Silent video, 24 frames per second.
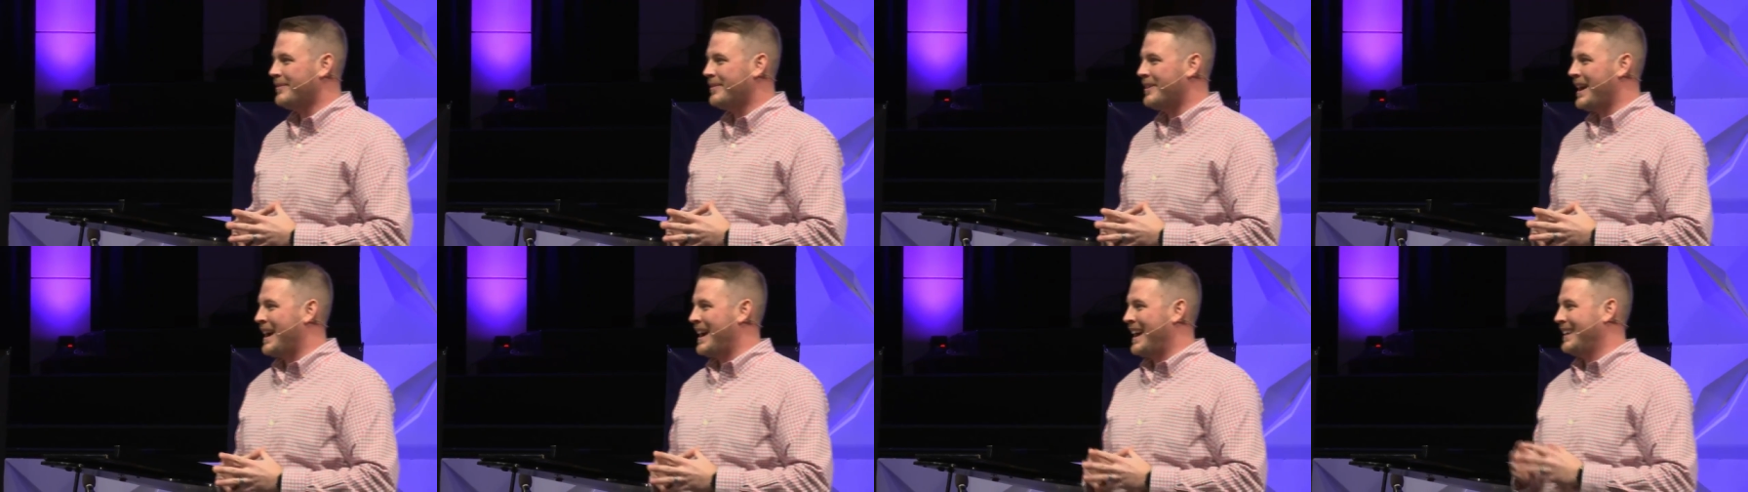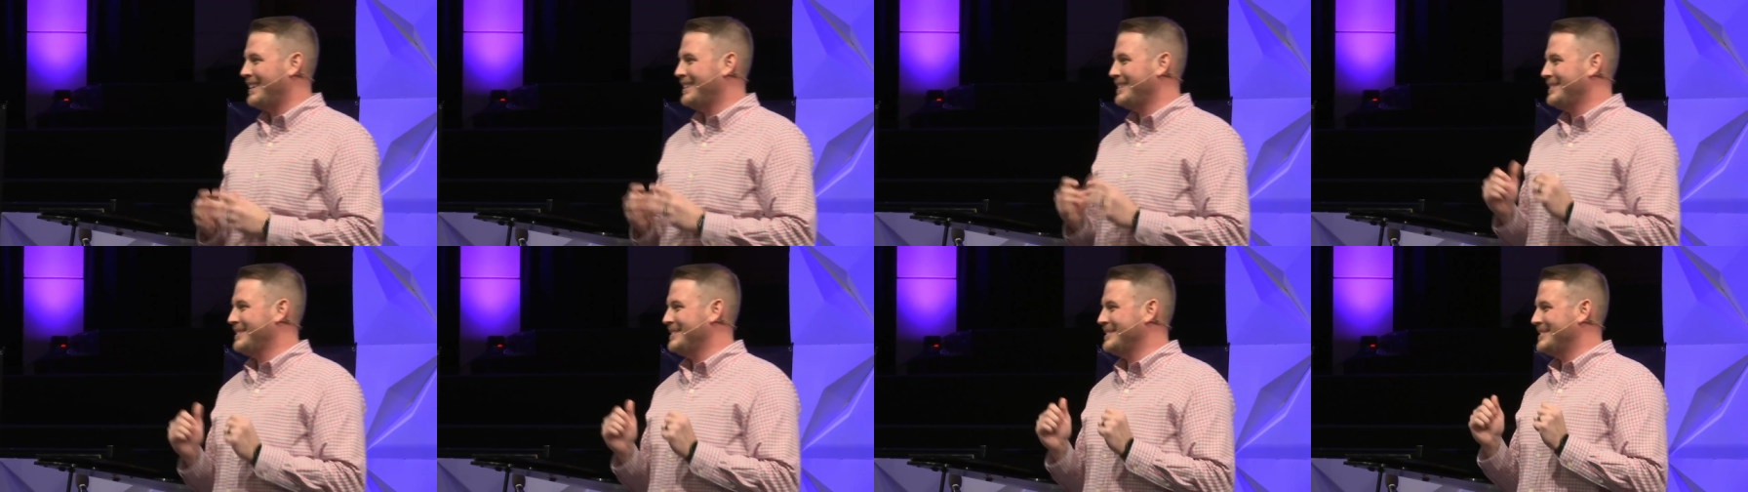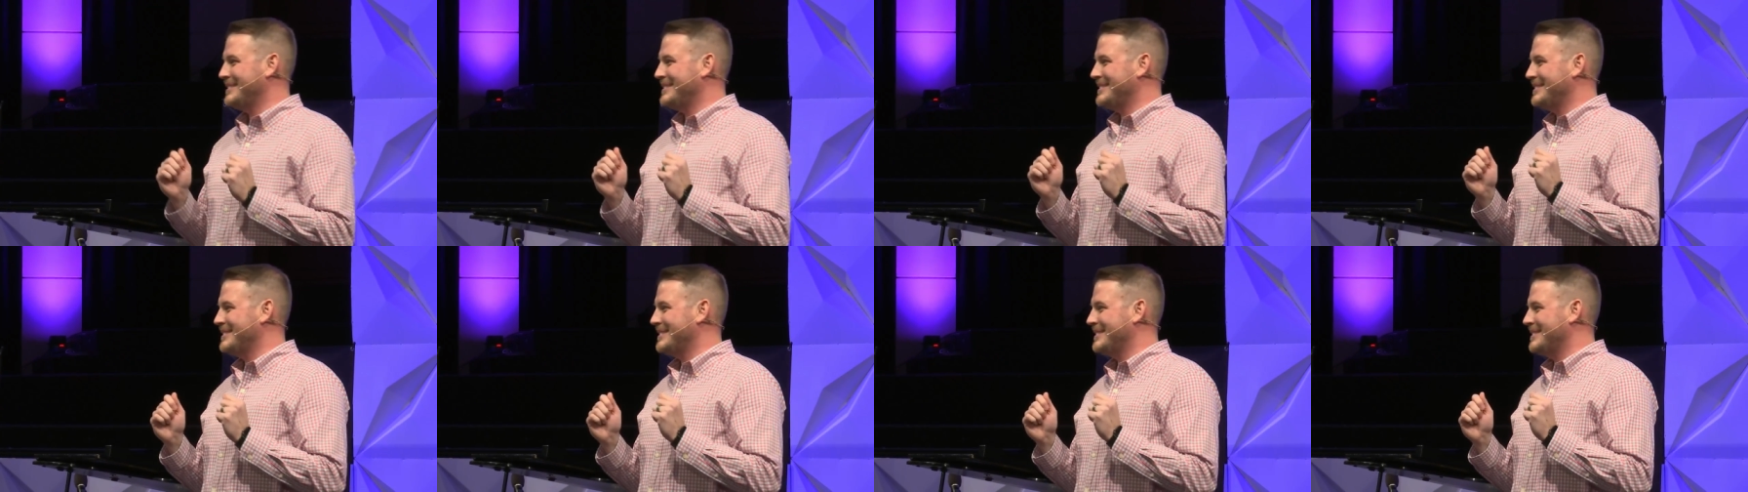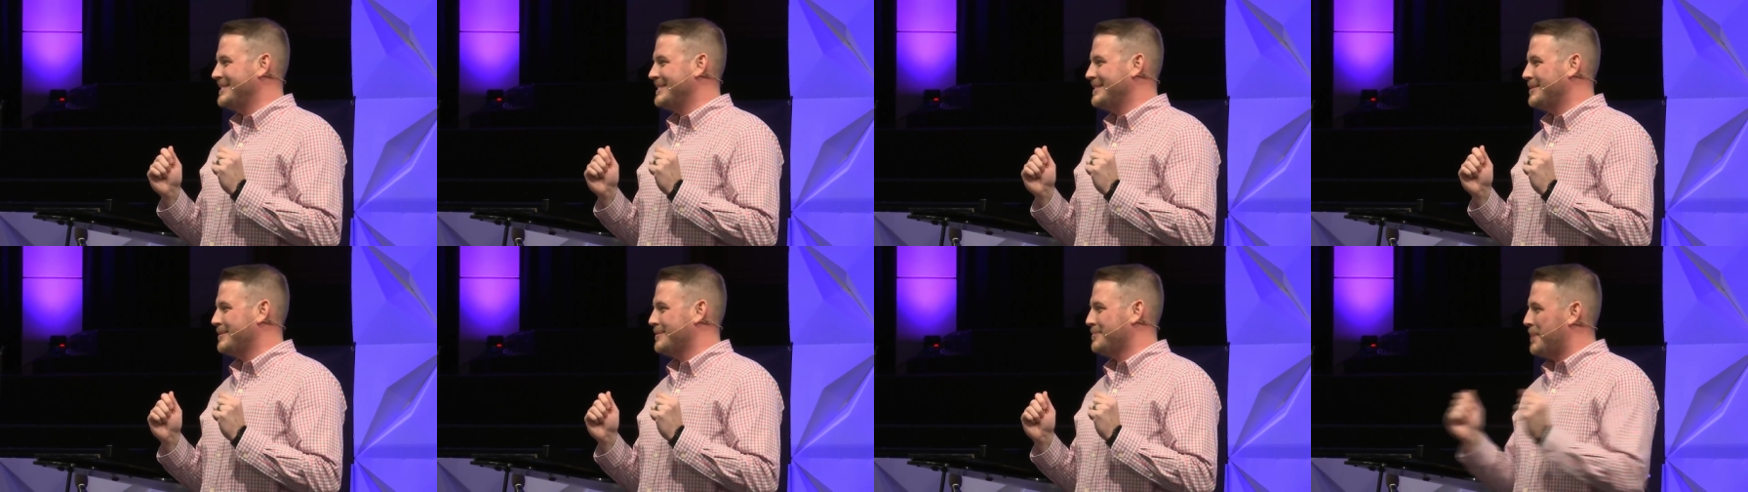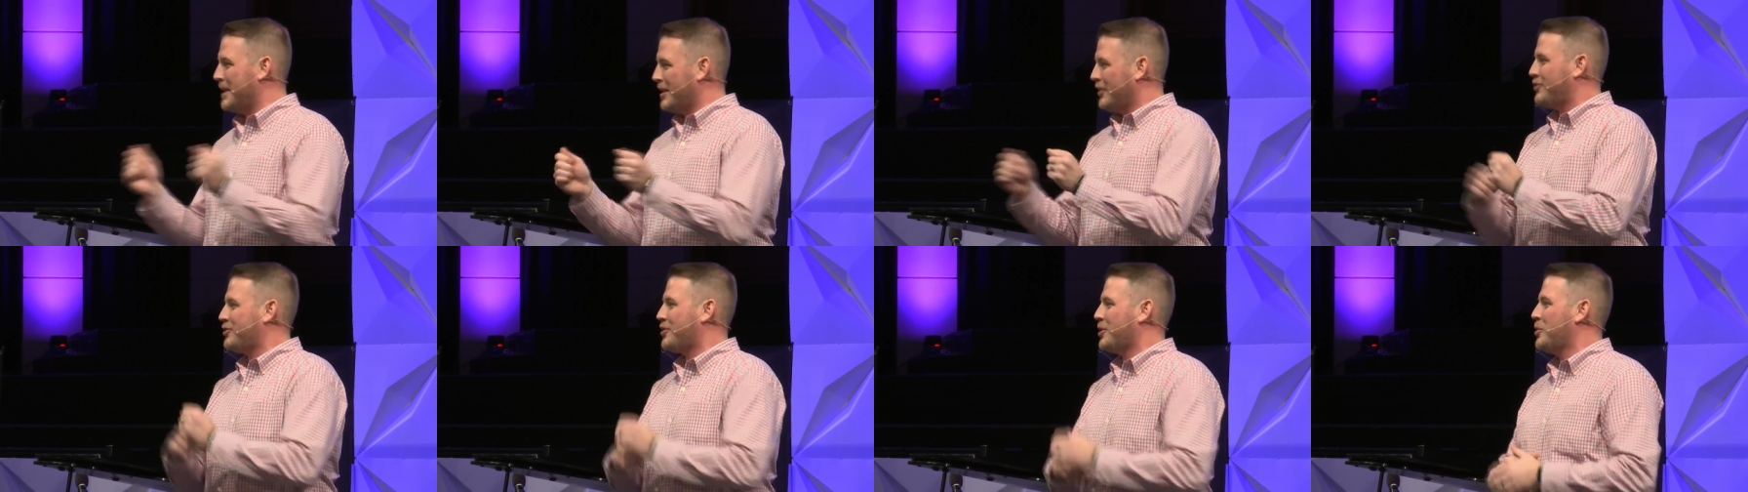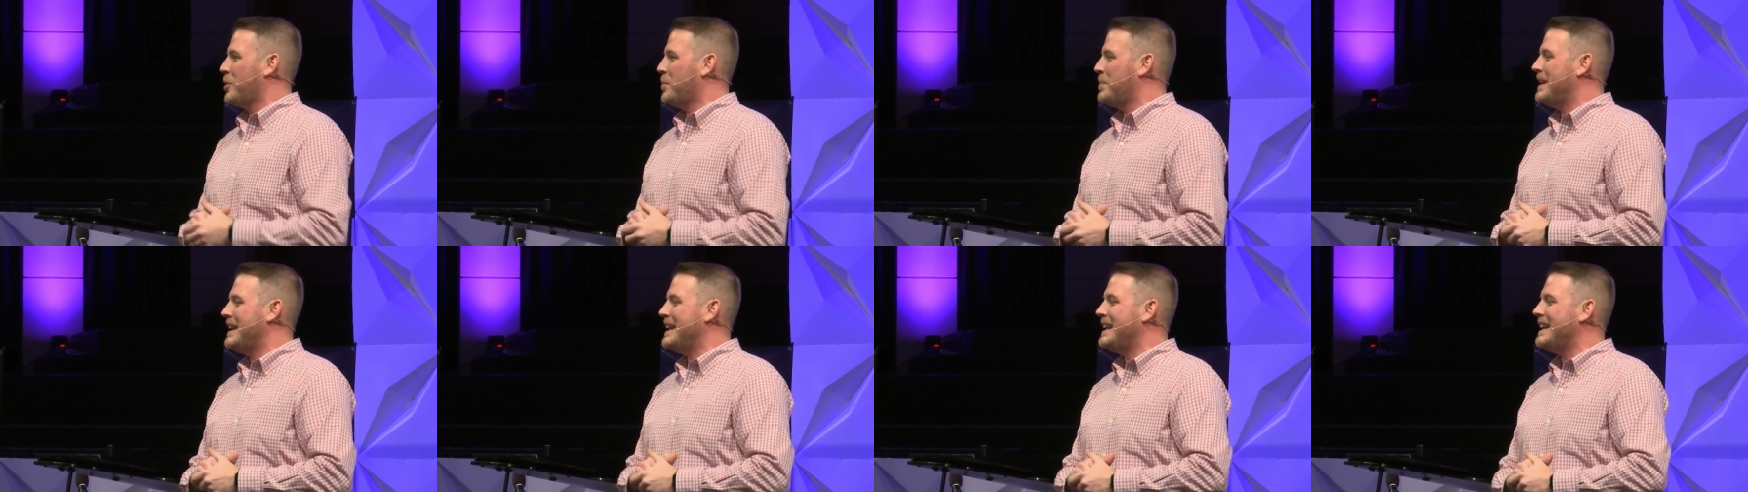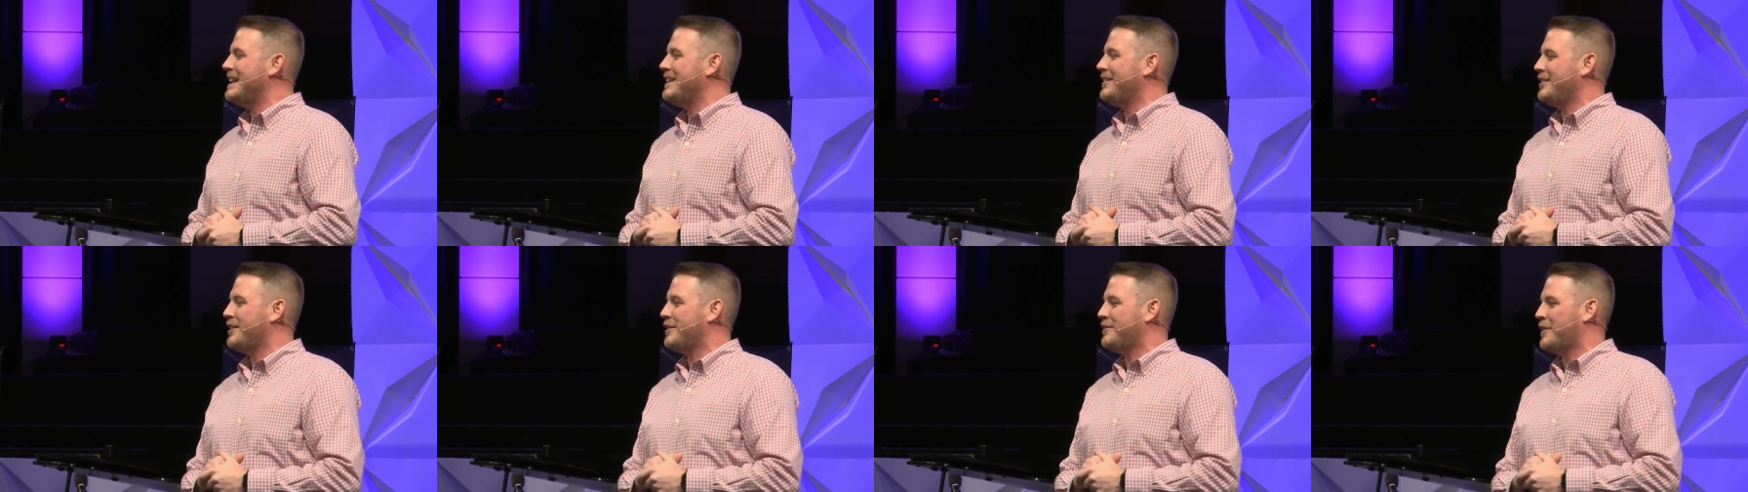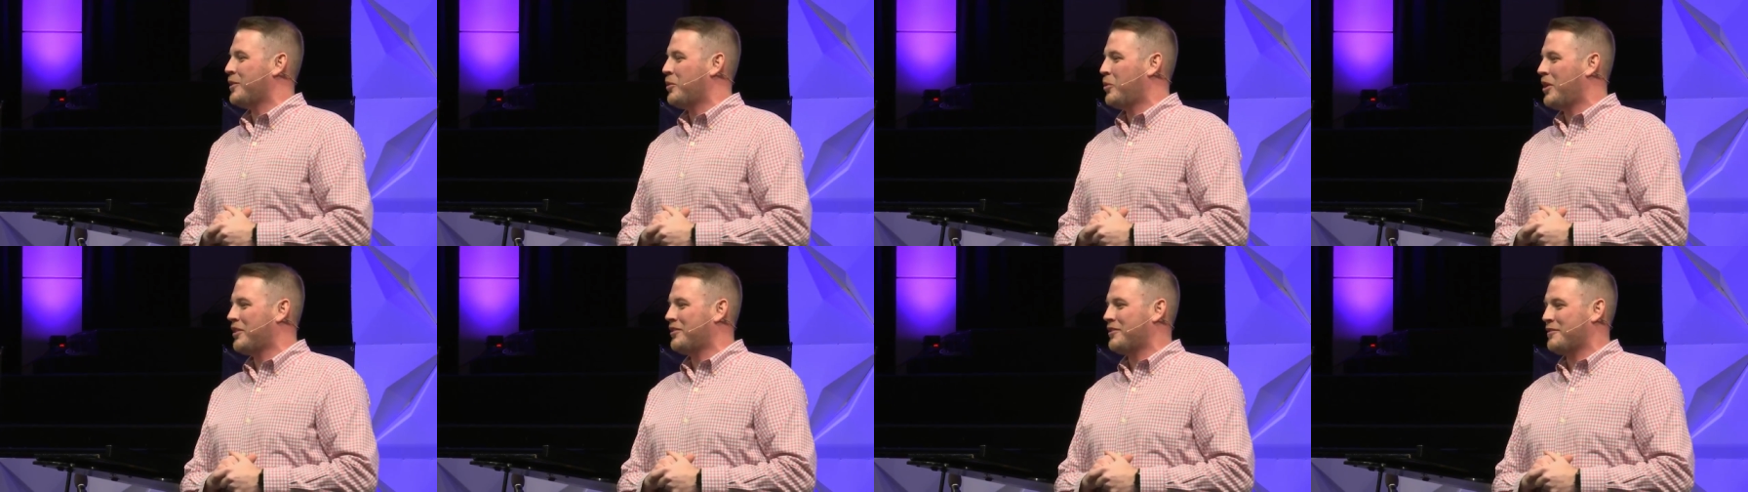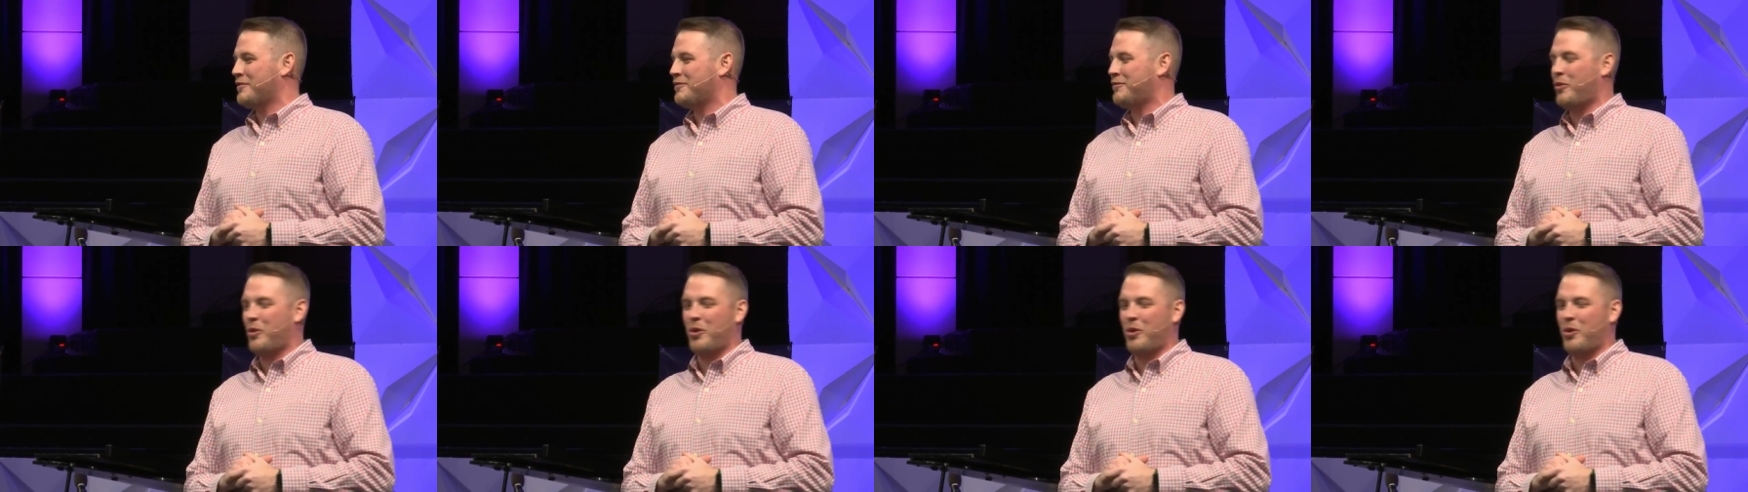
that ministry would be easy if it wasn't